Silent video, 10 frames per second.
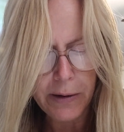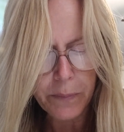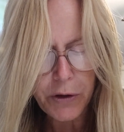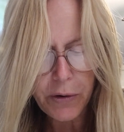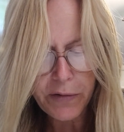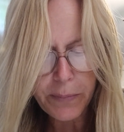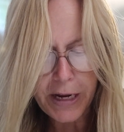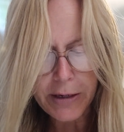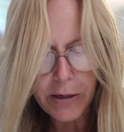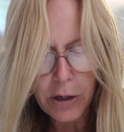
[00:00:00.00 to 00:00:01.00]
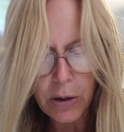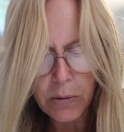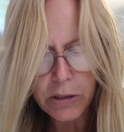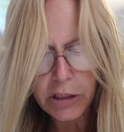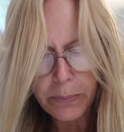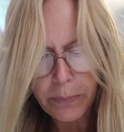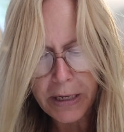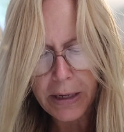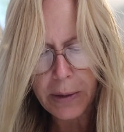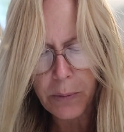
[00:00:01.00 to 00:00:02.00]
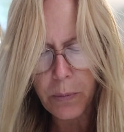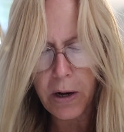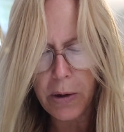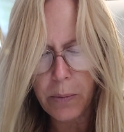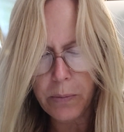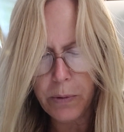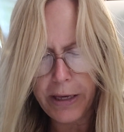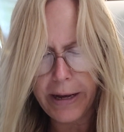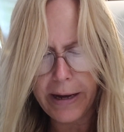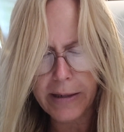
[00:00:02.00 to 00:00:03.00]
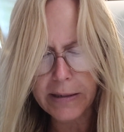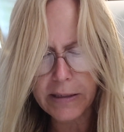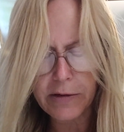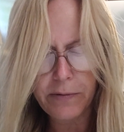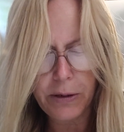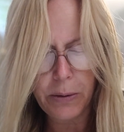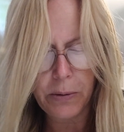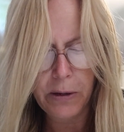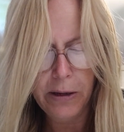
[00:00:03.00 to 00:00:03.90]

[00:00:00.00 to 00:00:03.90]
You have made known to me what we asked of you.